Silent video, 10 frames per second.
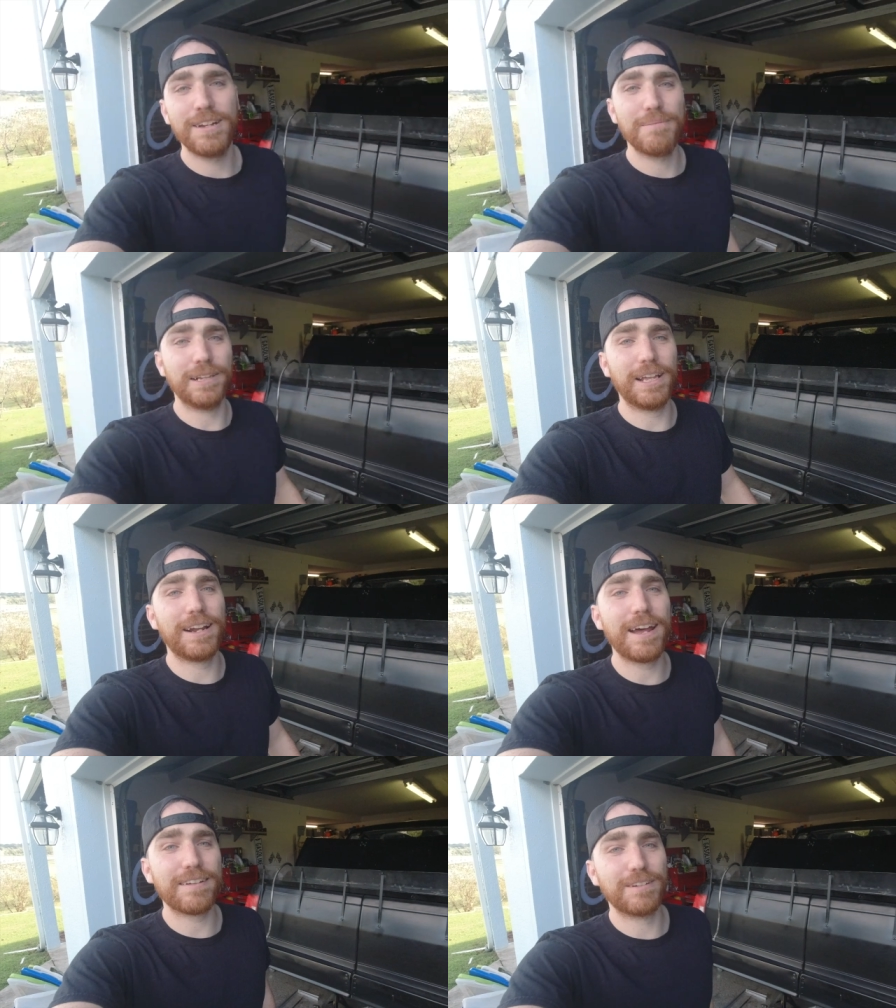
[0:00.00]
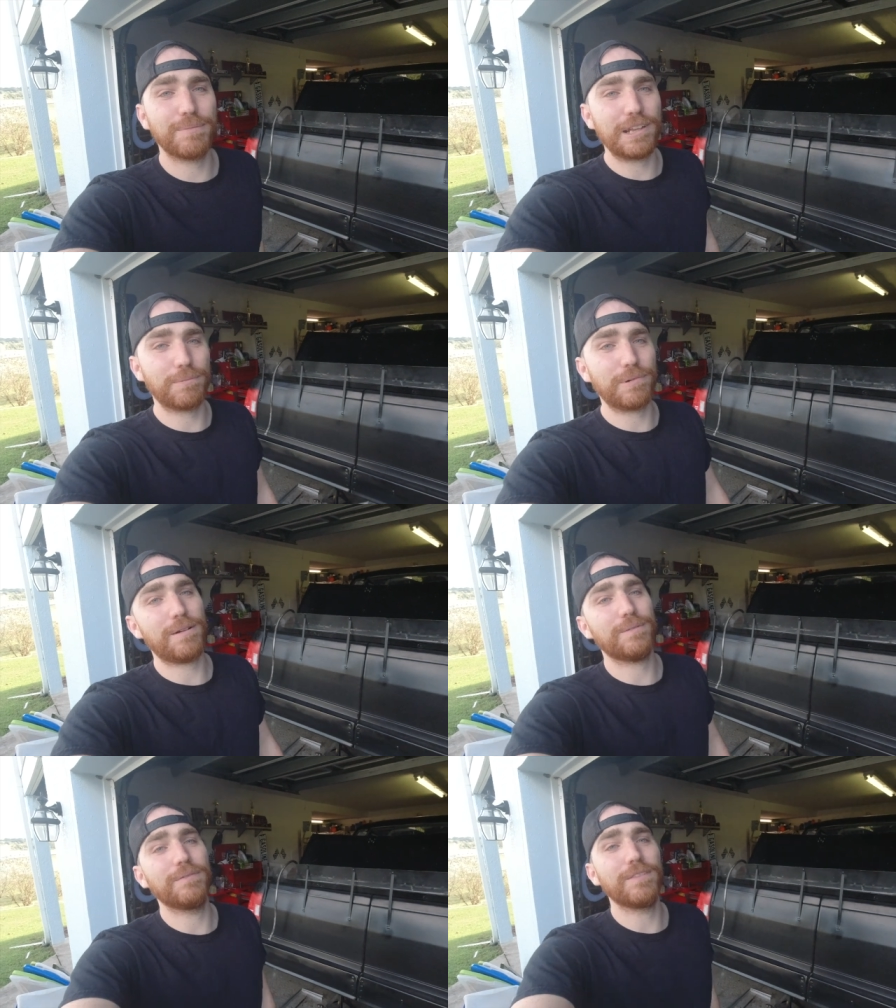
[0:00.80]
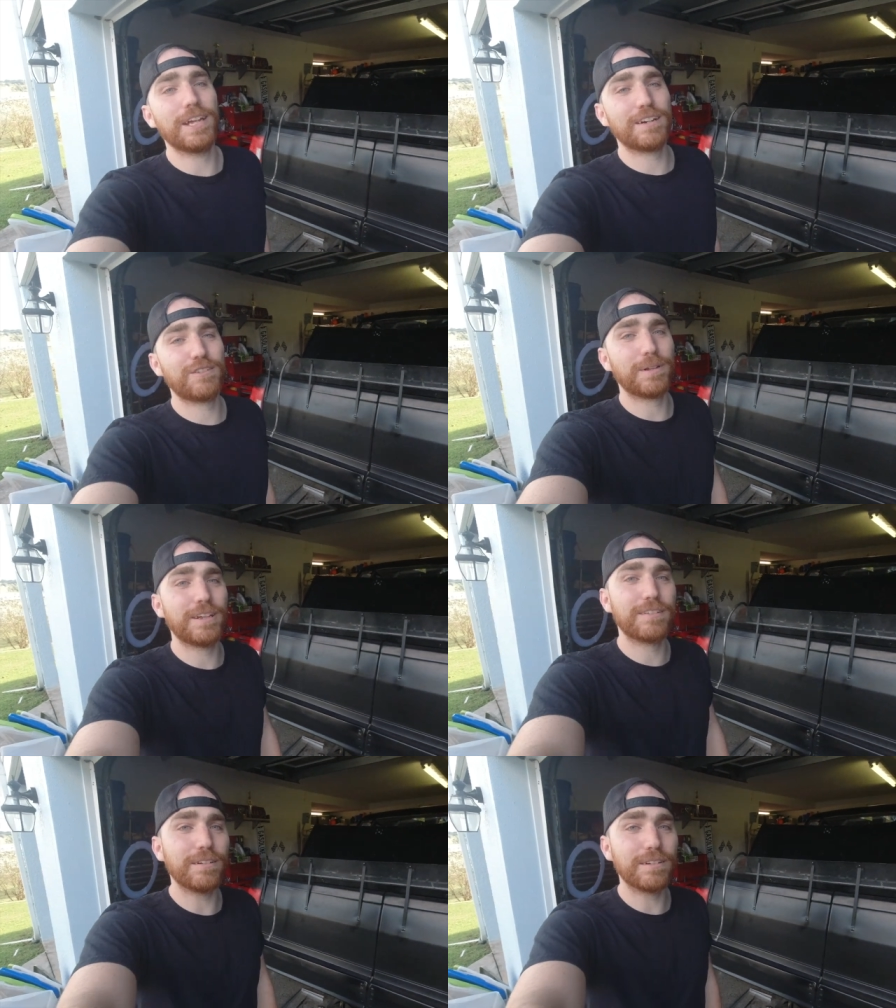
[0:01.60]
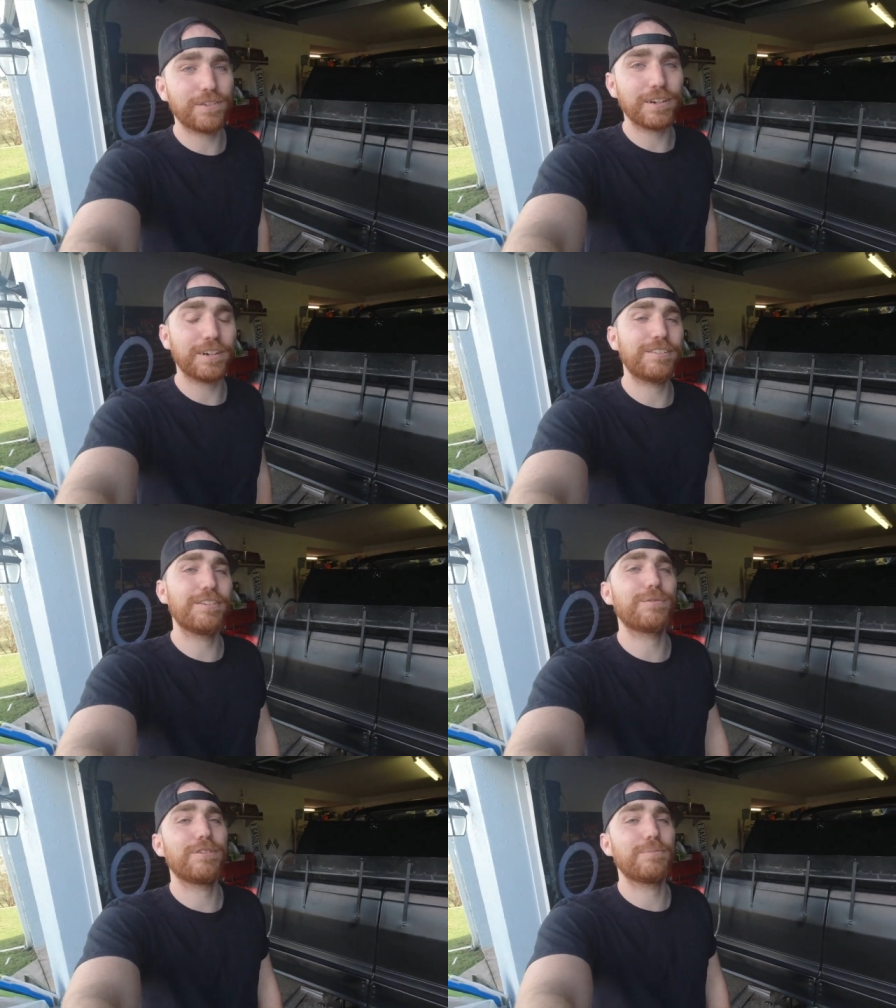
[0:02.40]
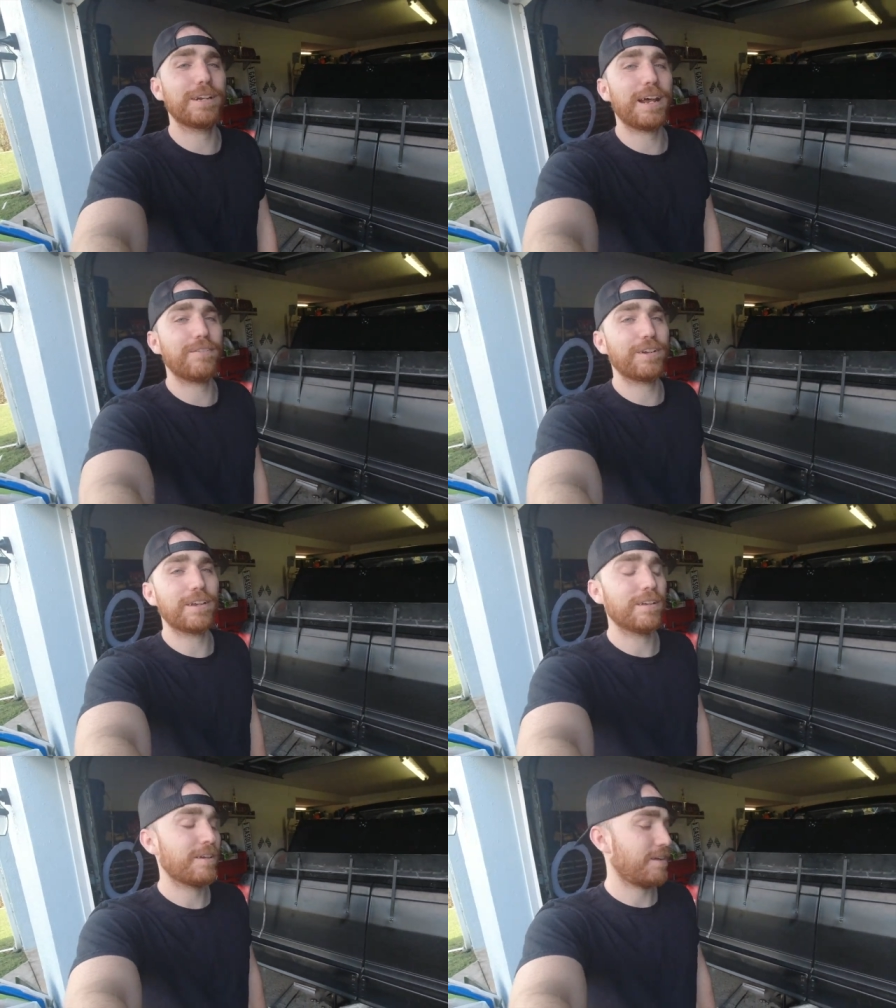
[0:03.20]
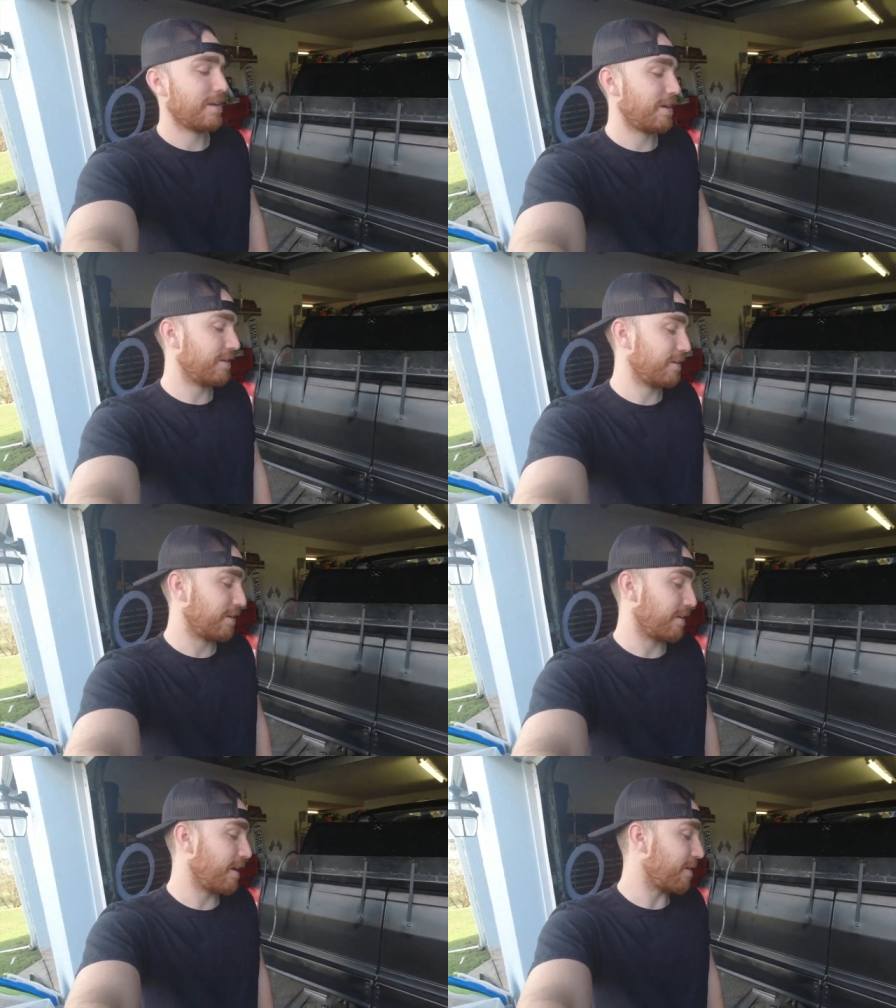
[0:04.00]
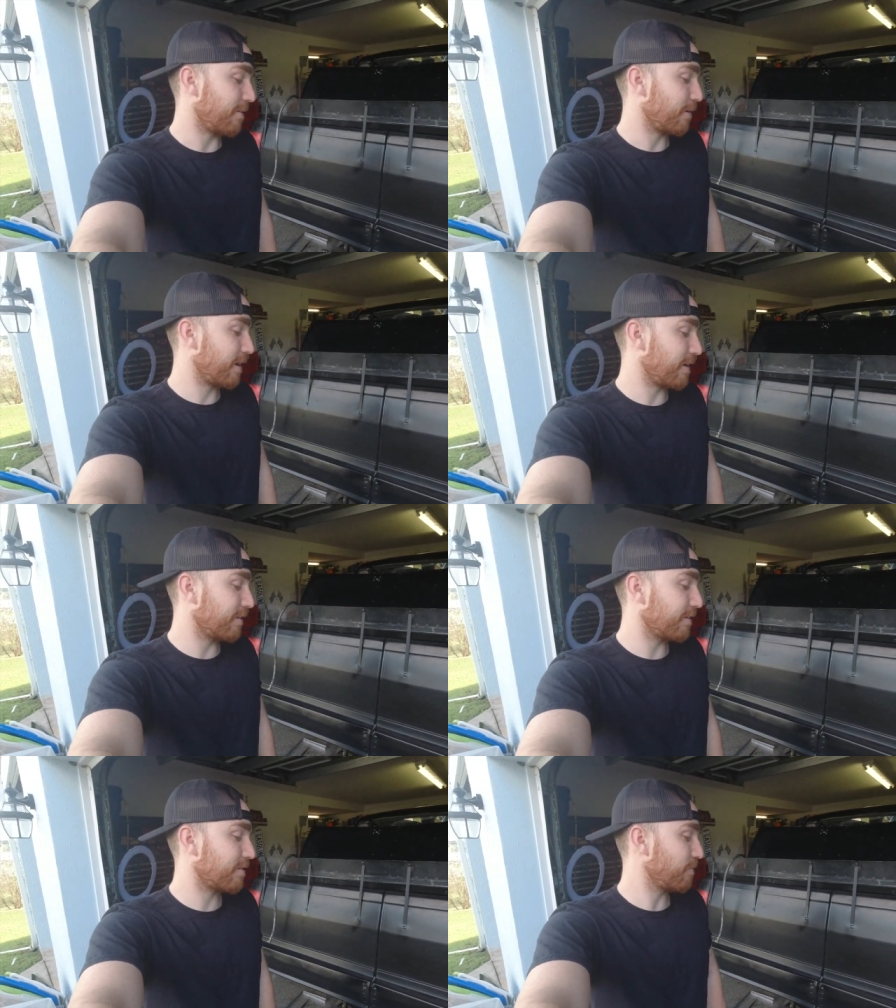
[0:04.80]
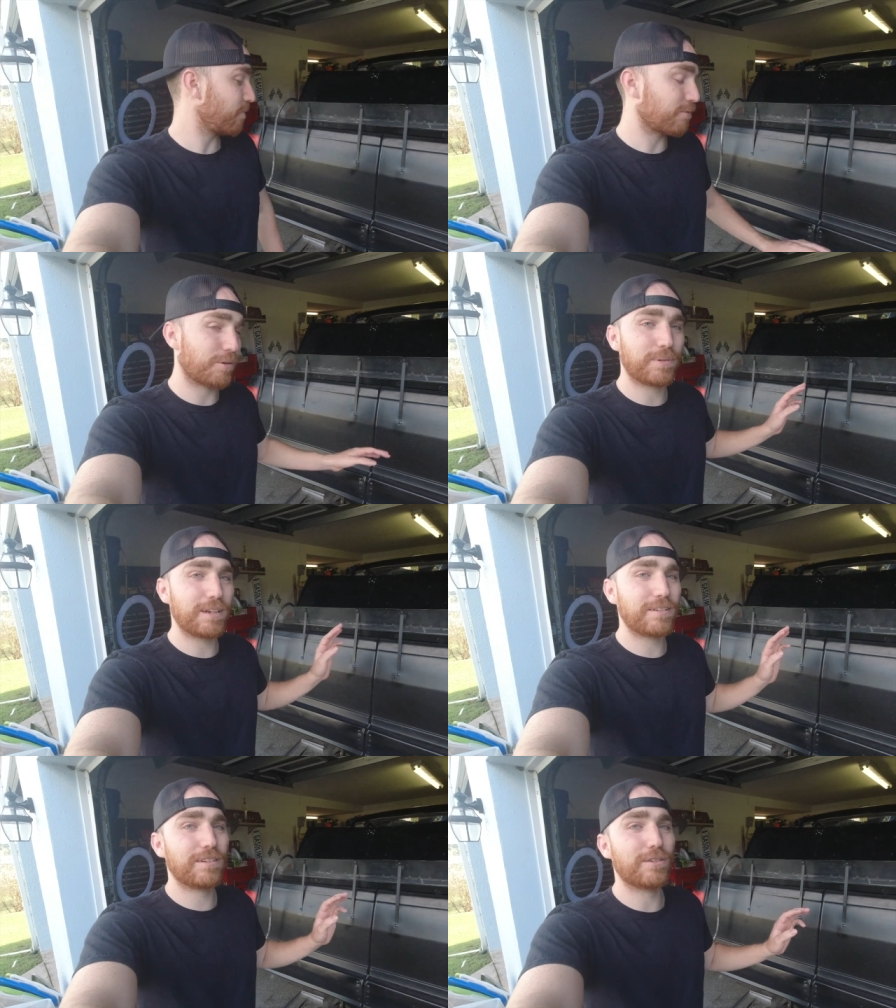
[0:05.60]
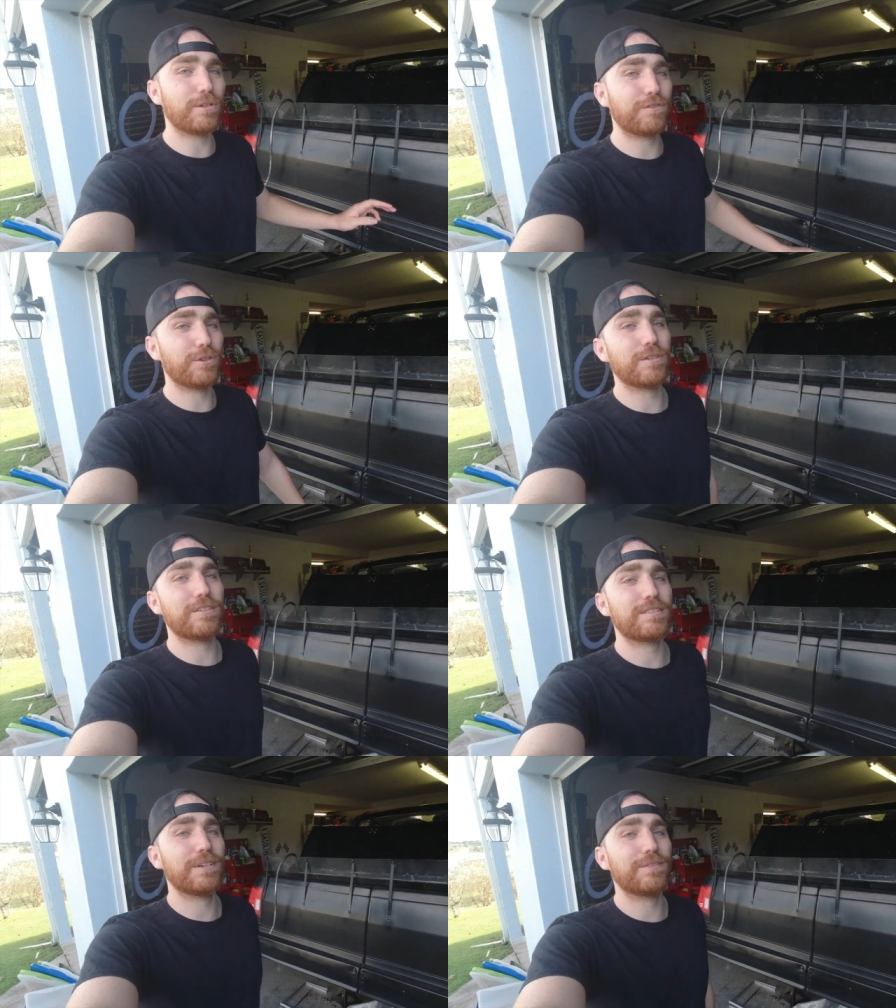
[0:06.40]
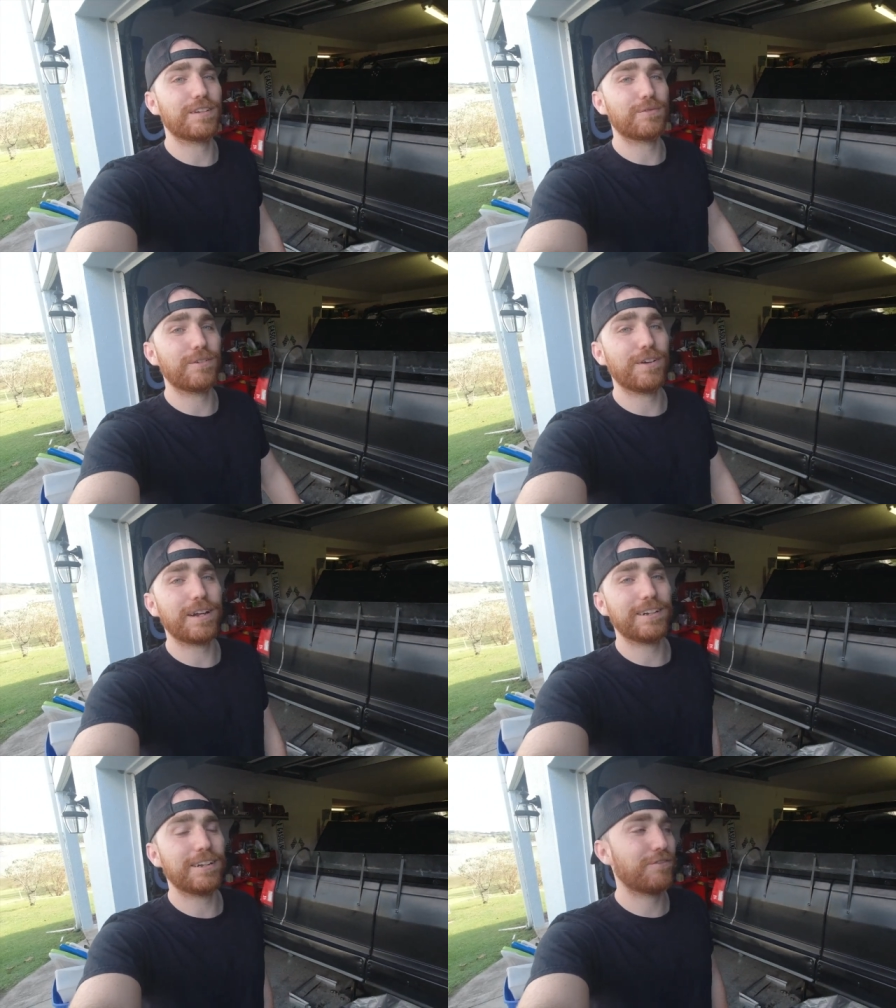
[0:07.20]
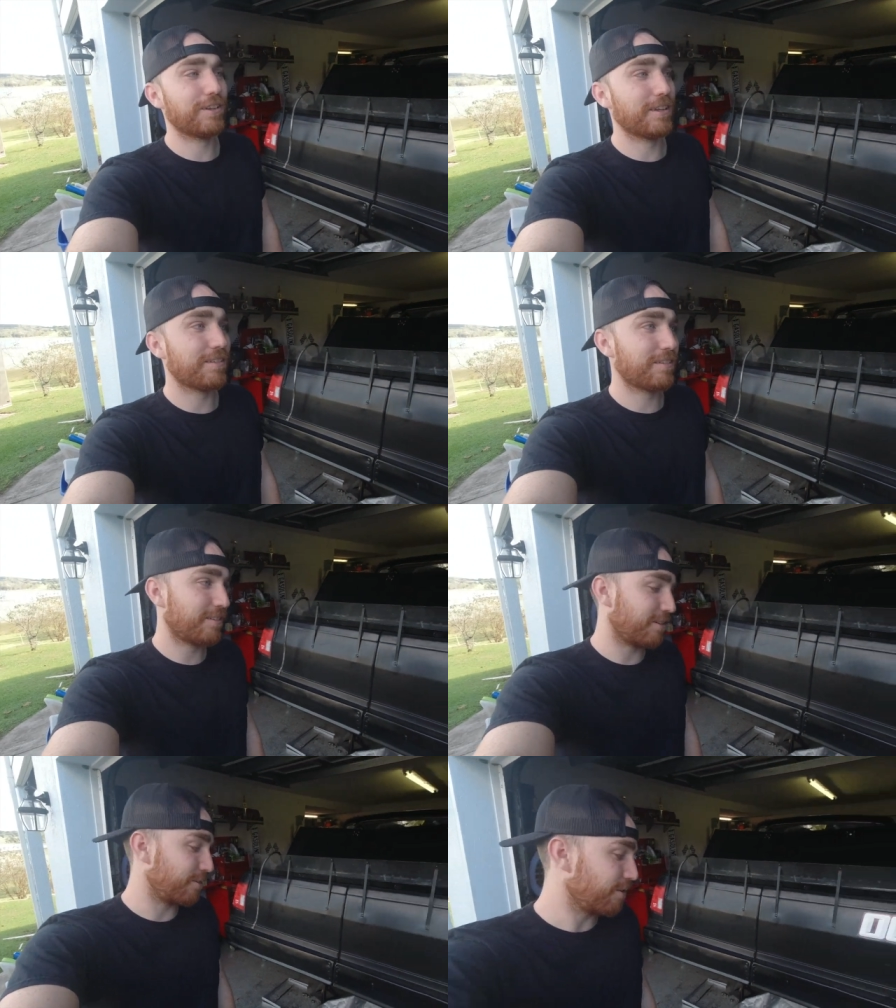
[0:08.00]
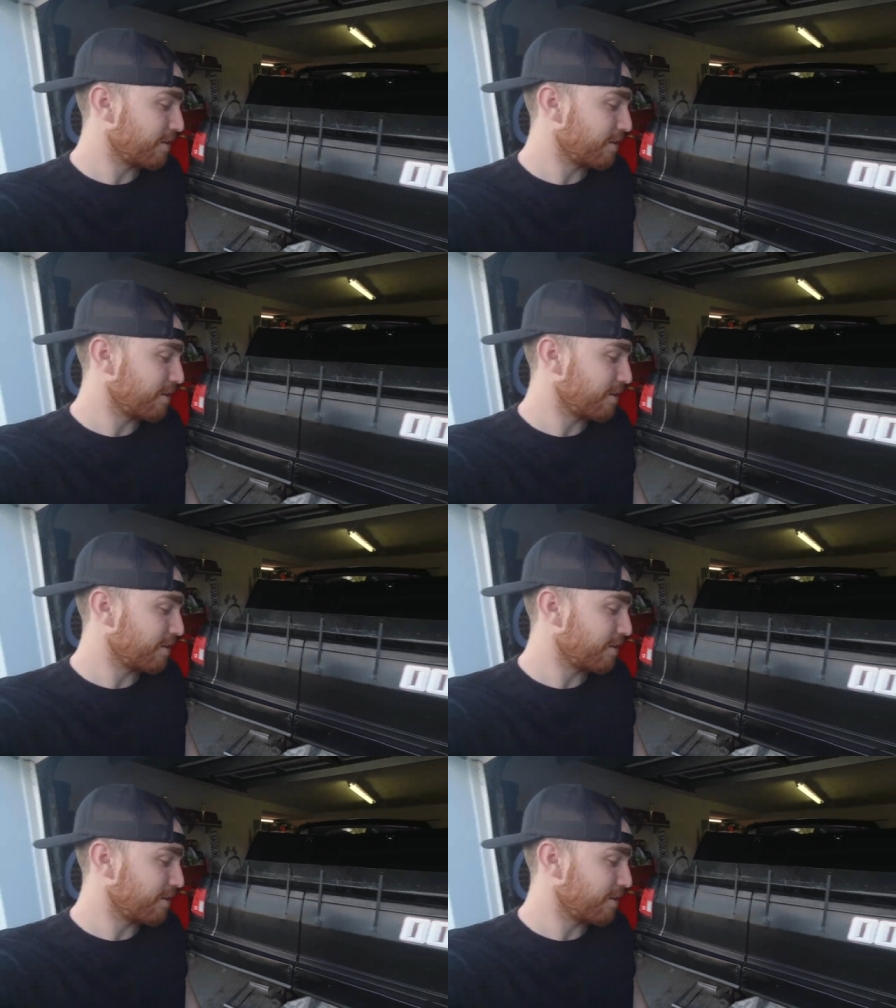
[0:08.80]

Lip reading: But that has to be the problem. It explains all of our issues we've been having. And yeah, we're going to just replace this whole fuel system because we've had enough of this. So